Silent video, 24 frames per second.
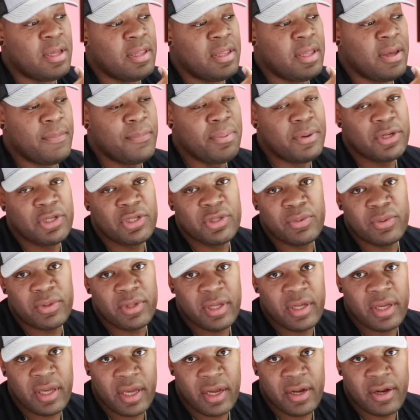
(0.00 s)
They put you in
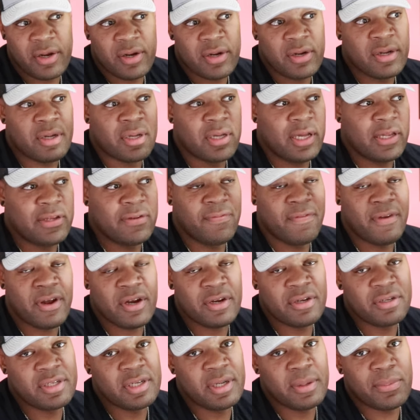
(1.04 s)
the gear. It's
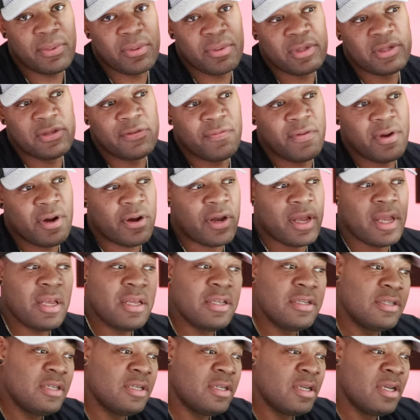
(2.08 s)
very simple, it's very
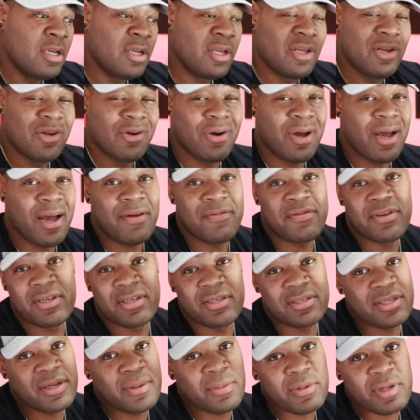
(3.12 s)
easy. You don't have to
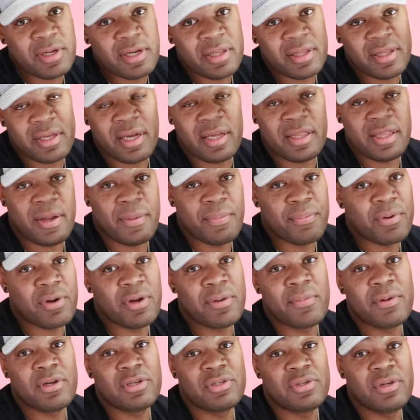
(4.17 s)
assemble anything, they pretty
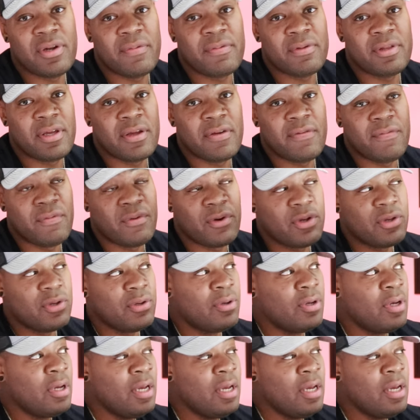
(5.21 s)
much do everything for you.